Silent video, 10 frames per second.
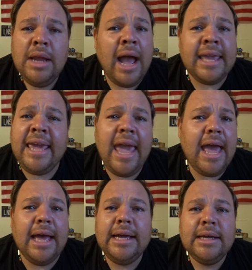I
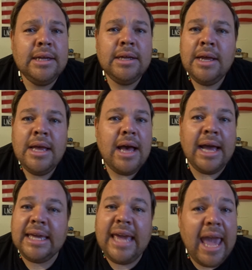can't.
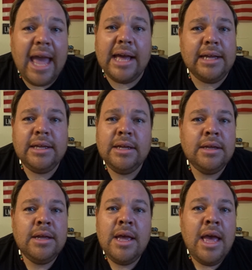I can't.
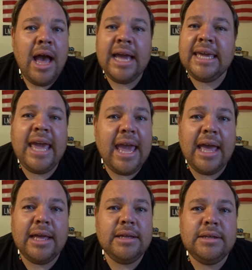I
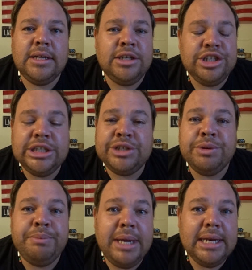can't. And she just
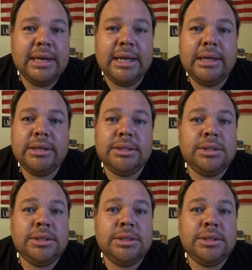repeated it.